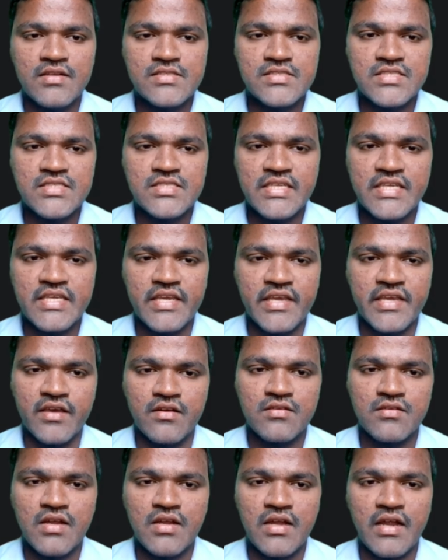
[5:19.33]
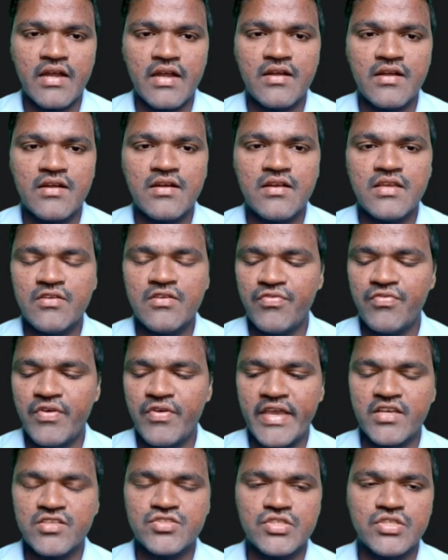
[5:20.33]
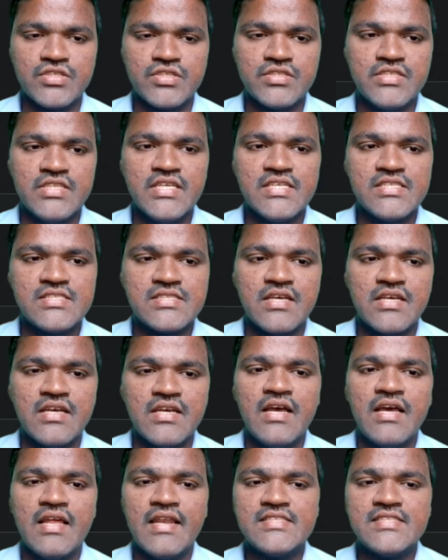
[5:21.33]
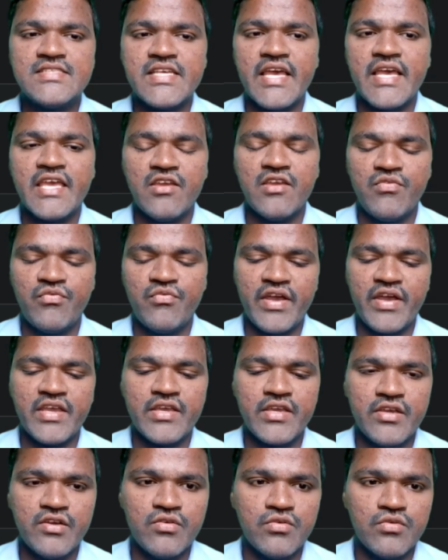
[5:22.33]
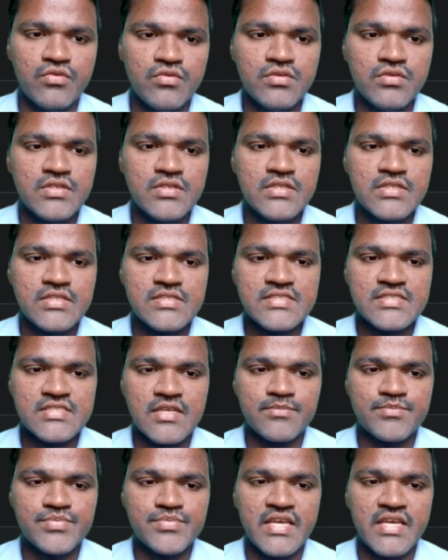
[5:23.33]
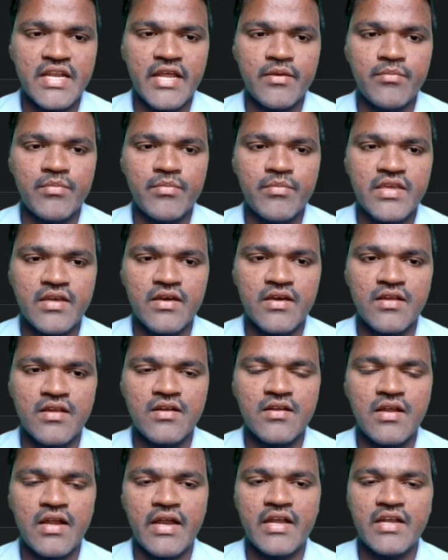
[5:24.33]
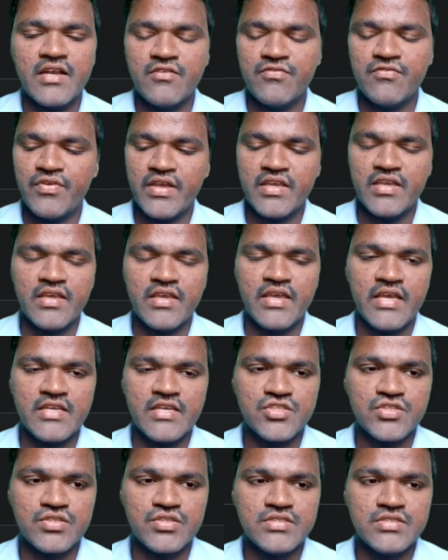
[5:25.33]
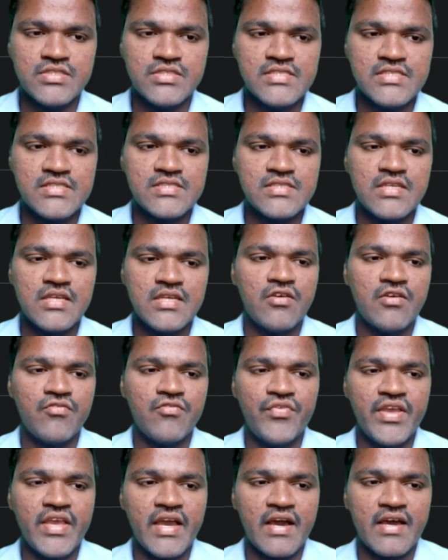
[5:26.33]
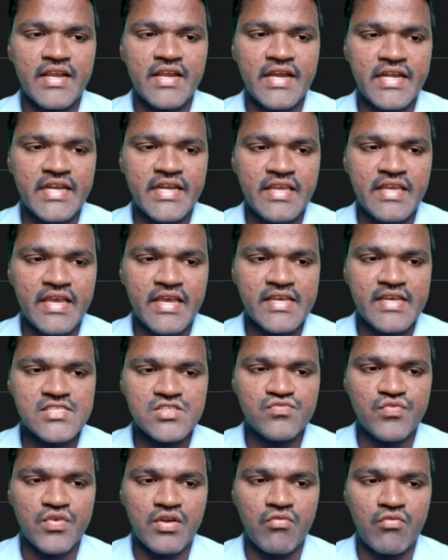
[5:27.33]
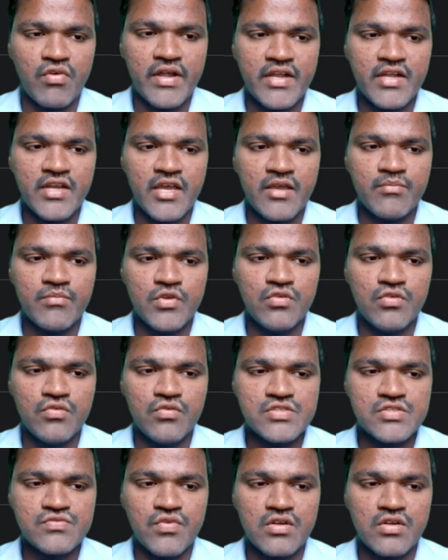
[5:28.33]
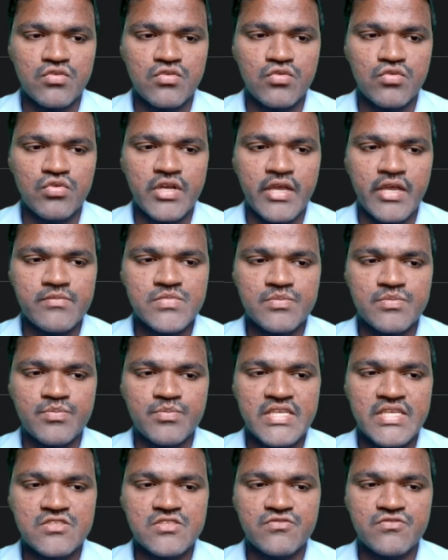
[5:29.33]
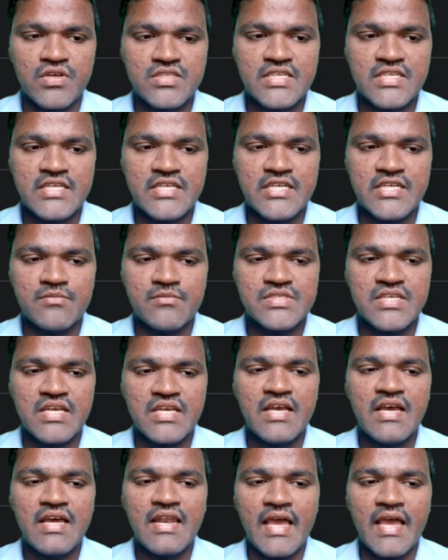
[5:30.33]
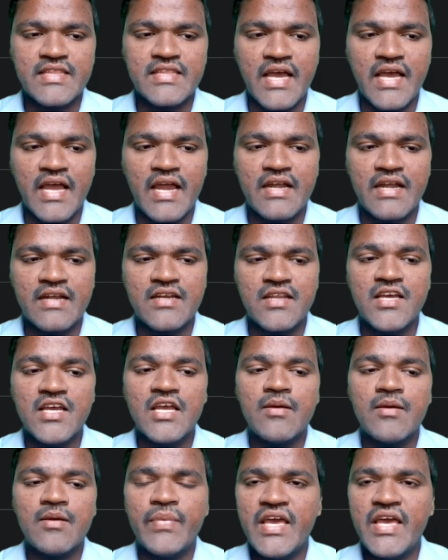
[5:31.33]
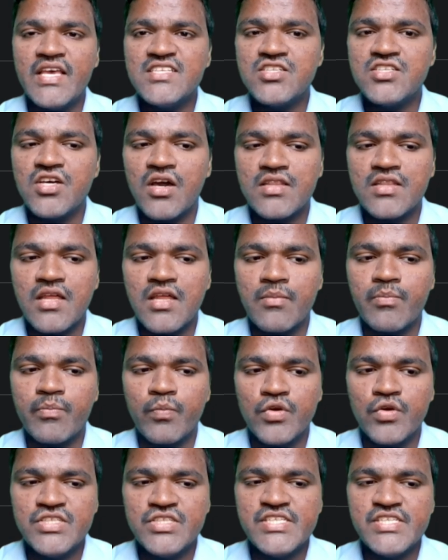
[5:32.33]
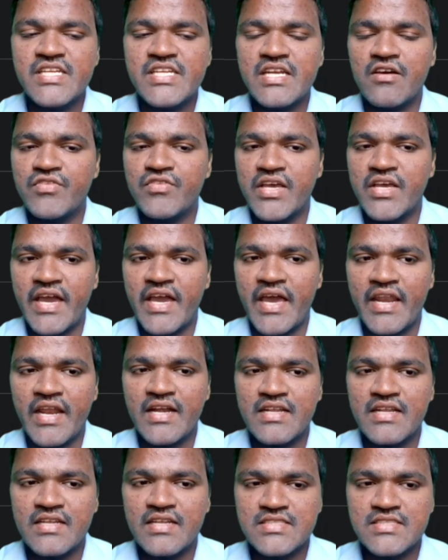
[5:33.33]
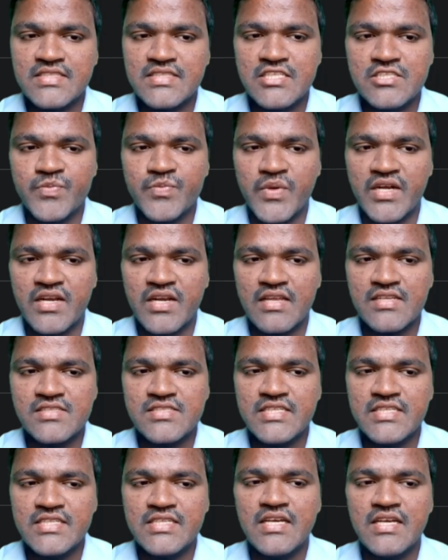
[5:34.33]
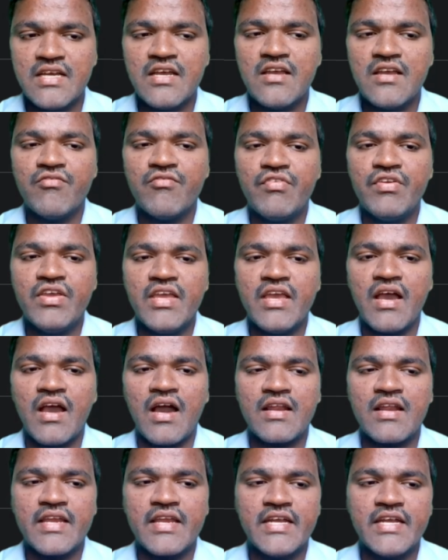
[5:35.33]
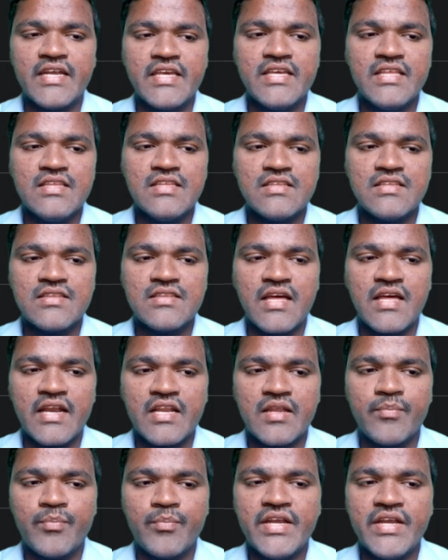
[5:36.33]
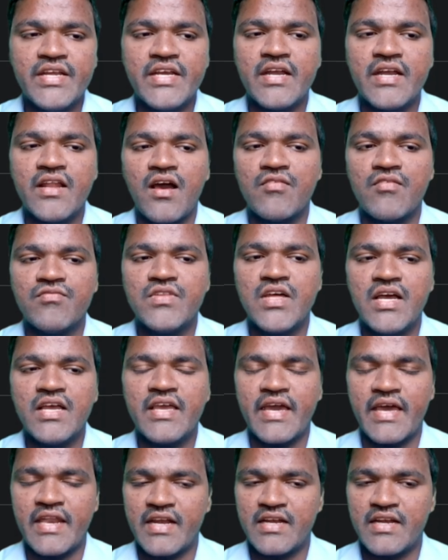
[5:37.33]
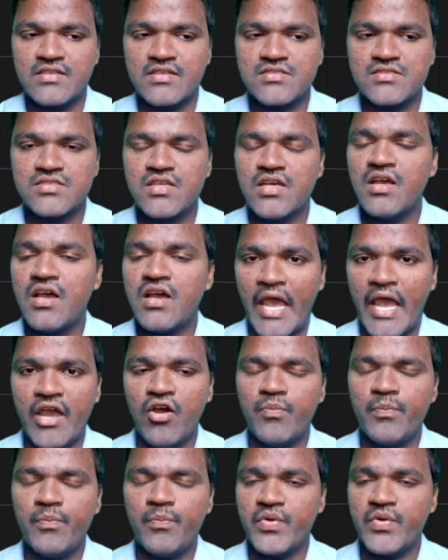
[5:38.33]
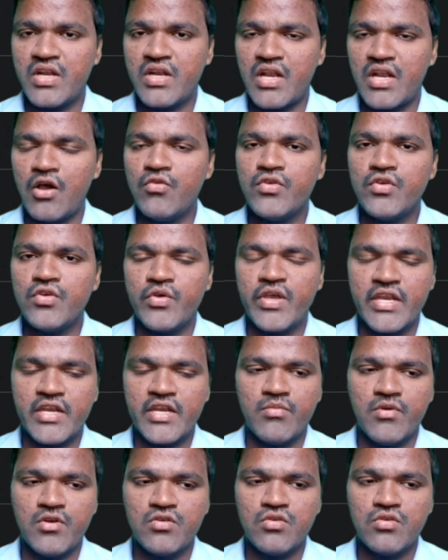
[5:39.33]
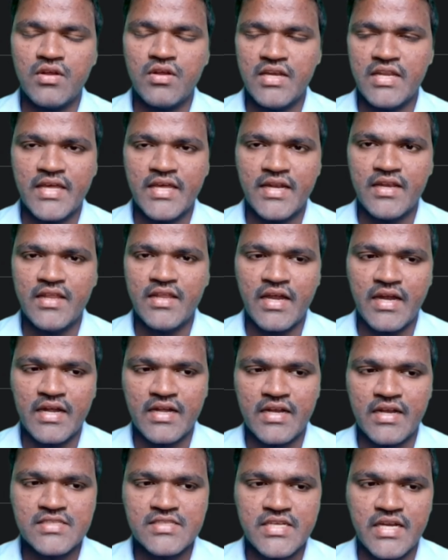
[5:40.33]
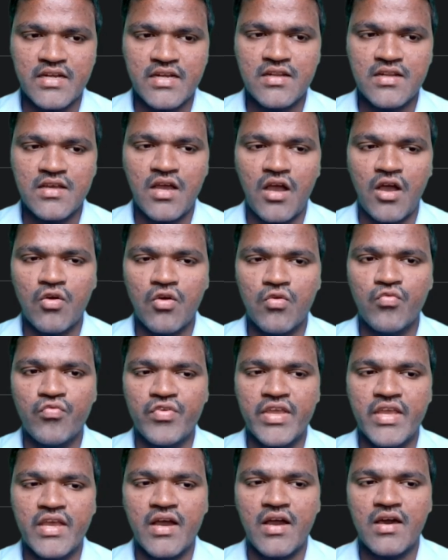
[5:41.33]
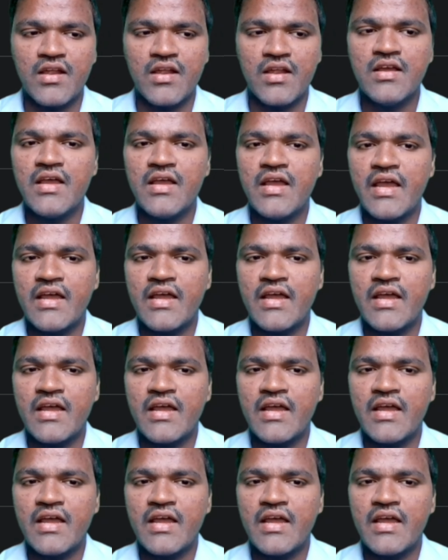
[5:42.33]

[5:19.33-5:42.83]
string here, and if I execute this, let's say if I give subscribe here, and if I execute this, we are getting S for 1 time, U is for 2 times, B is for 3 times, like that. Based on the position of the characters in this particular string, we are getting the repeated of the characters. I hope now you can able to clearly understand how we are